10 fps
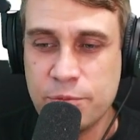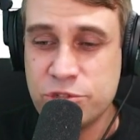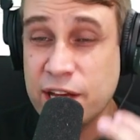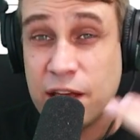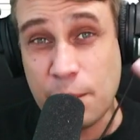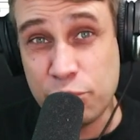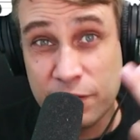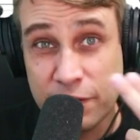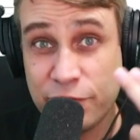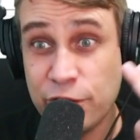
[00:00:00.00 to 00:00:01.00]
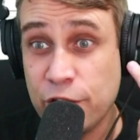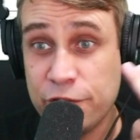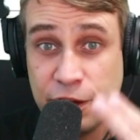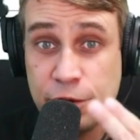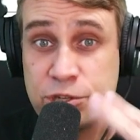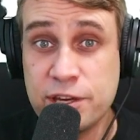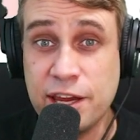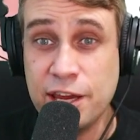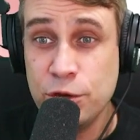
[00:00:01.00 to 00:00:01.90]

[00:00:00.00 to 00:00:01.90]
Check out that previous video if you're interested in